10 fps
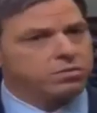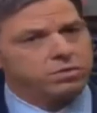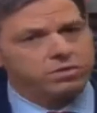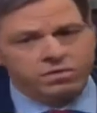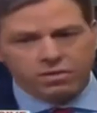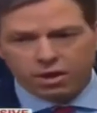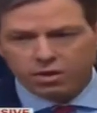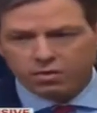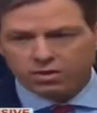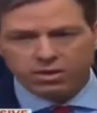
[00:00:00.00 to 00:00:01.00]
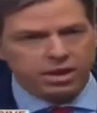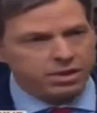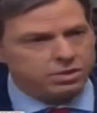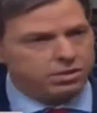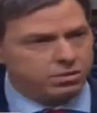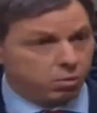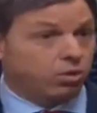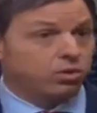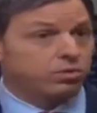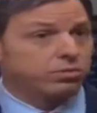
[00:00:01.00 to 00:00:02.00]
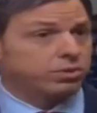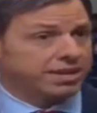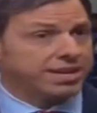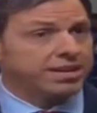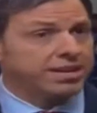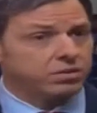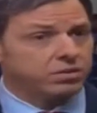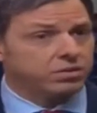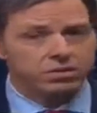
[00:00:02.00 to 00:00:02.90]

Oceans would slow and the nation, the world would